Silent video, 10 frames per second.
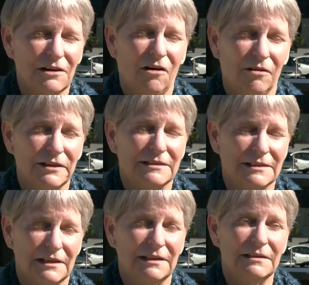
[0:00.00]
as all this
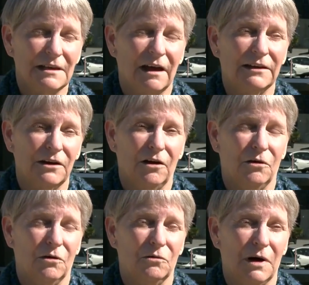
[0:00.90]
is, I
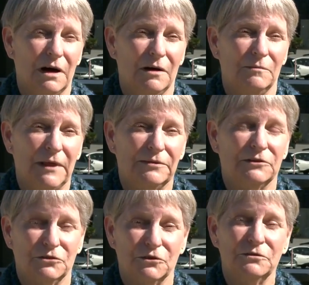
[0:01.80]
know um, that the
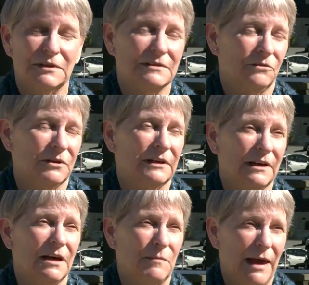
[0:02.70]
truth is going to
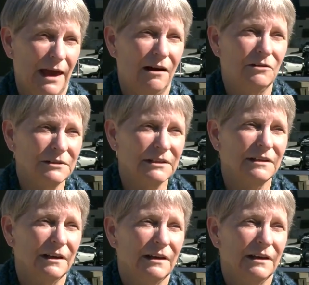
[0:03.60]
come out.